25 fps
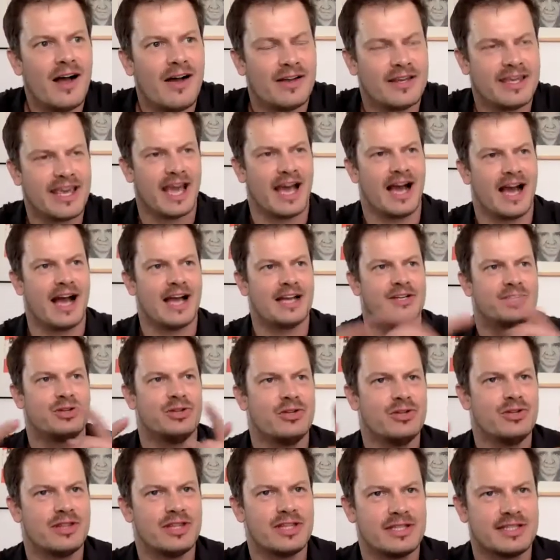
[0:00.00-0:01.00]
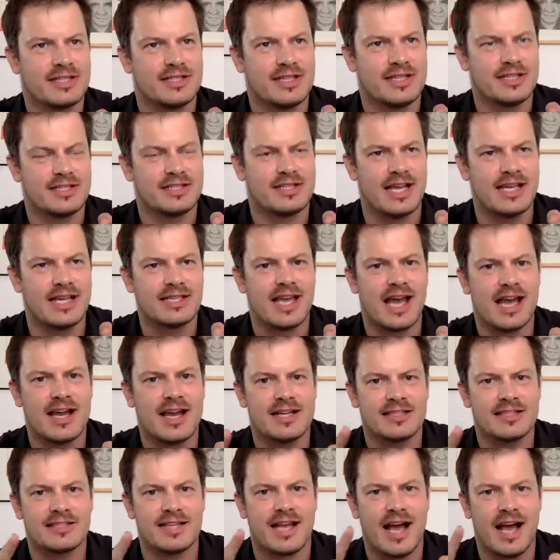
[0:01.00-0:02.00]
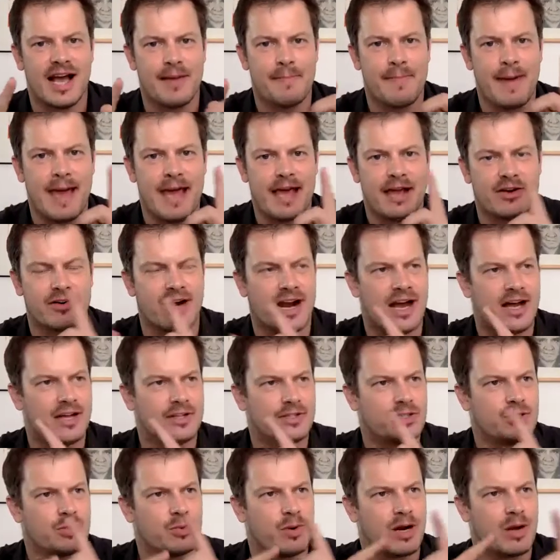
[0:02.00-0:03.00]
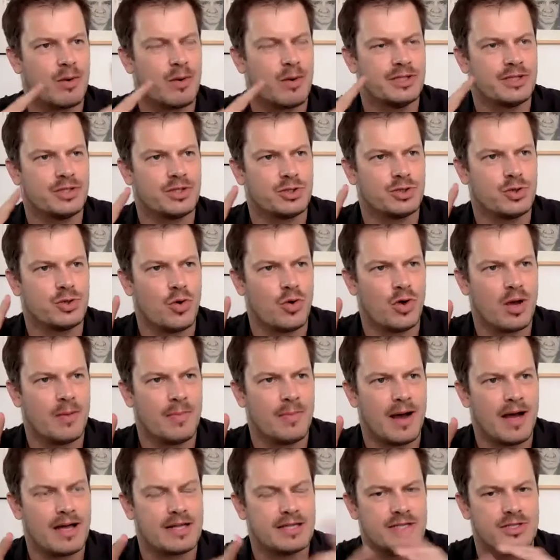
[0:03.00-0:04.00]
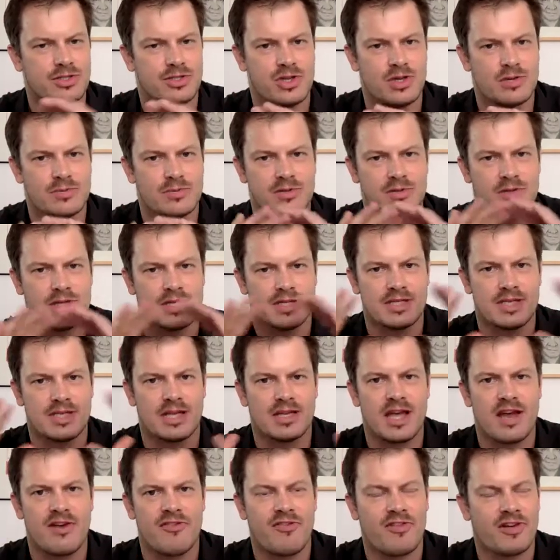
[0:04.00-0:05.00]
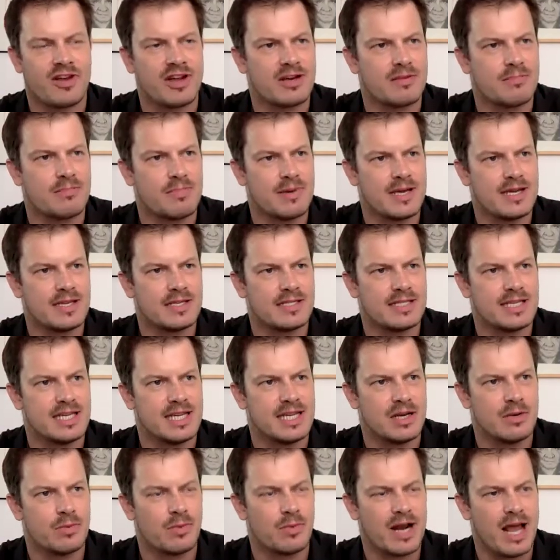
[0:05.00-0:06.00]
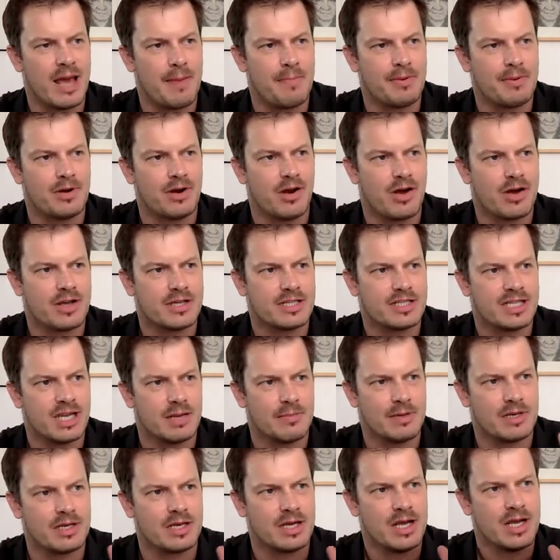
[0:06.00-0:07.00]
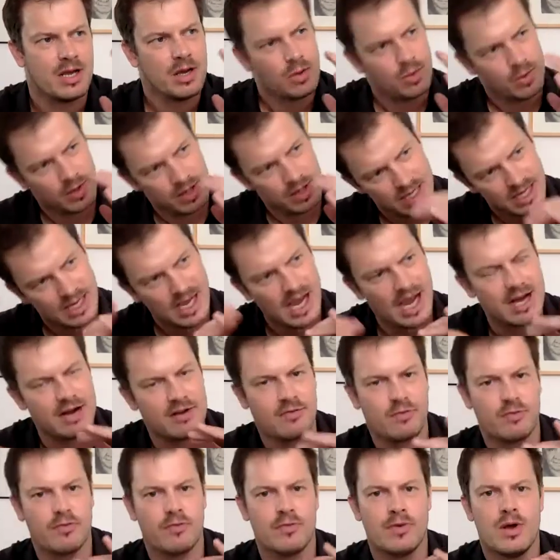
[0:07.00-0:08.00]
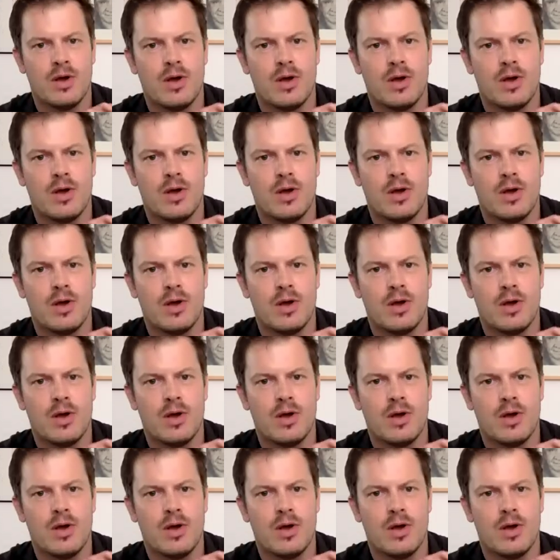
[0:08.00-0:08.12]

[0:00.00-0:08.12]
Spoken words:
okay, this does kind of tie back around to what I wanted to talk about in terms of the South African beer scene and what happened last year. But we can kind of